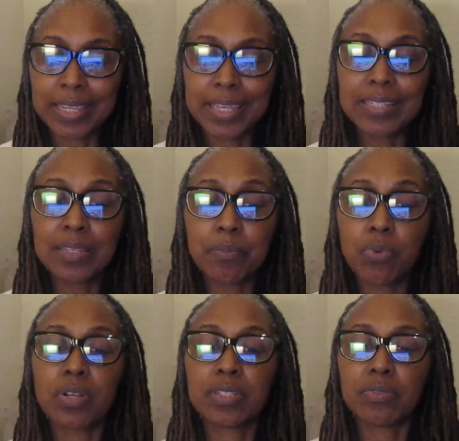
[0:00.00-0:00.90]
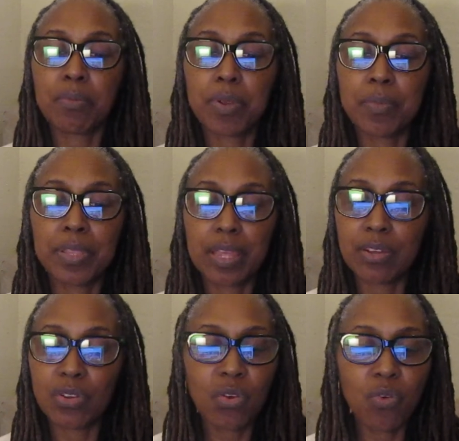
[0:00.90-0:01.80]
It is important to remember that
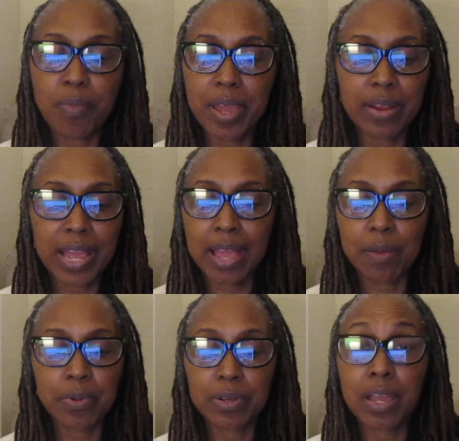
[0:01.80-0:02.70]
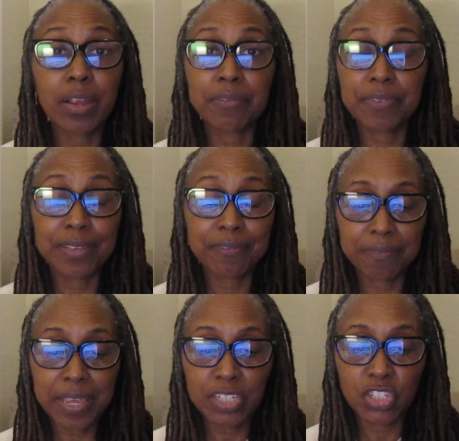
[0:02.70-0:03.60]
no matter how pornography
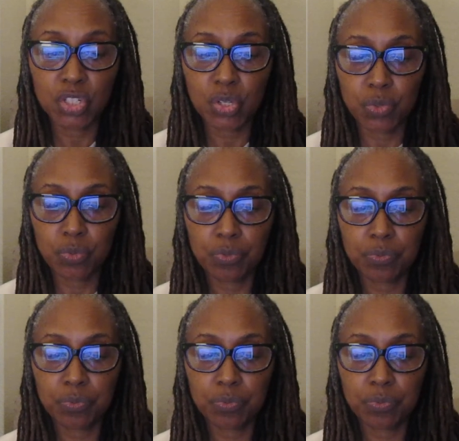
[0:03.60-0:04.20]
affects you,